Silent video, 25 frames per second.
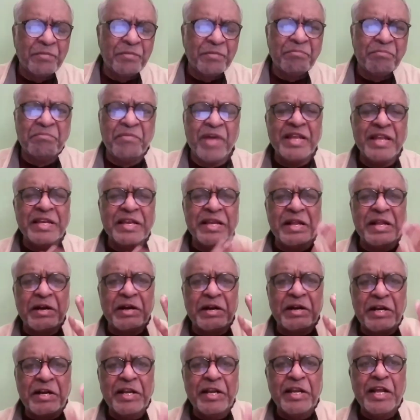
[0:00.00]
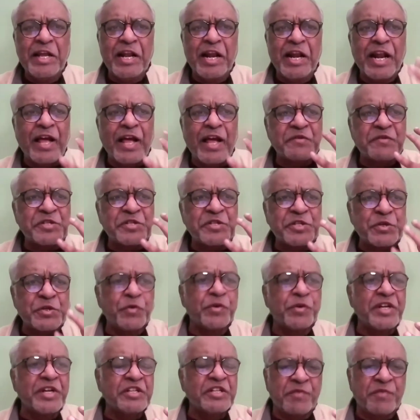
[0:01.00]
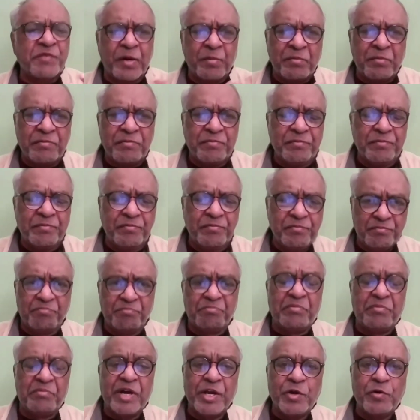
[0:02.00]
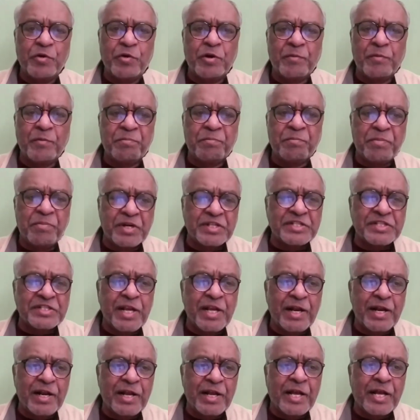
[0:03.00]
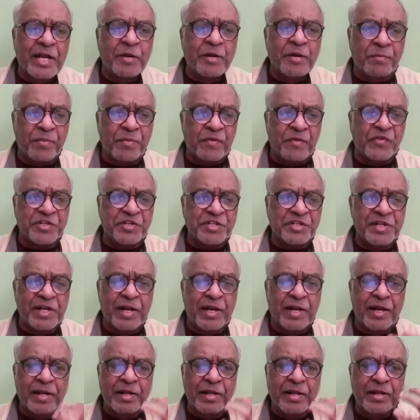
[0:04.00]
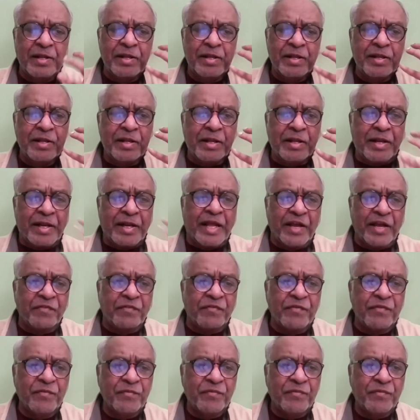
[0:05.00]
many real life stories from my own personal and professional life.